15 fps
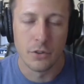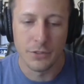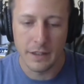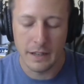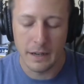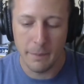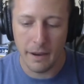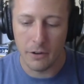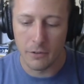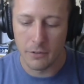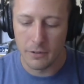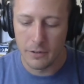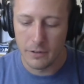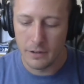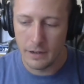So thinking
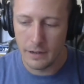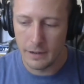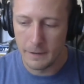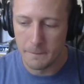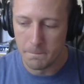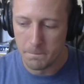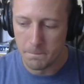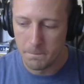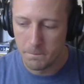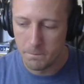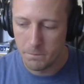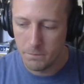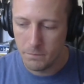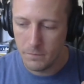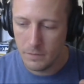about um,
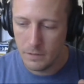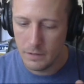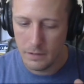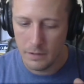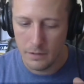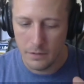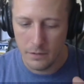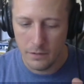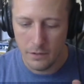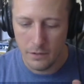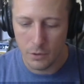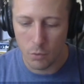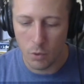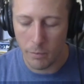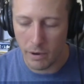
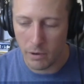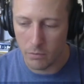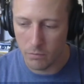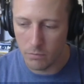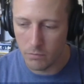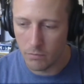you know what my